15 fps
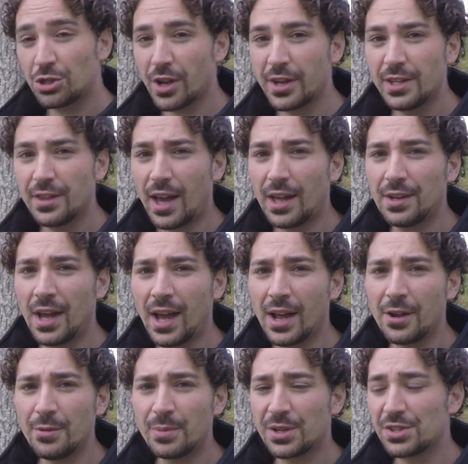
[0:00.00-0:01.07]
you that
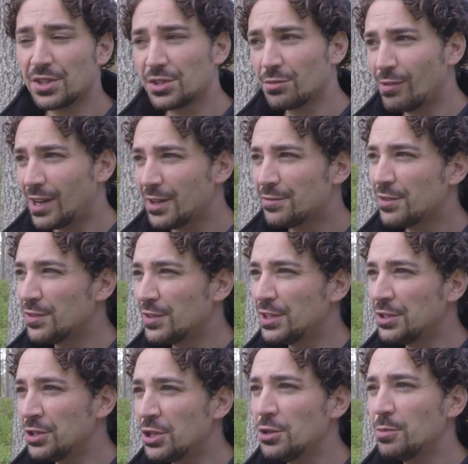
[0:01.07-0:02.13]
now because it's a relatively
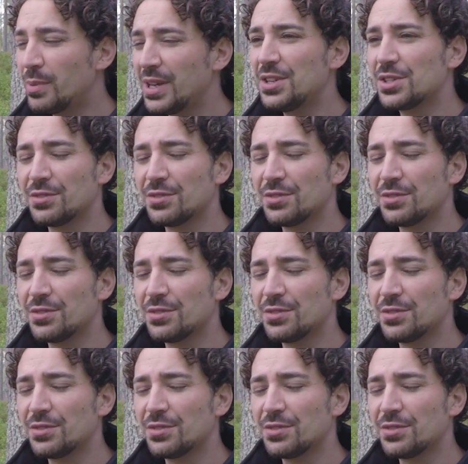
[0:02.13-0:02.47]
new piece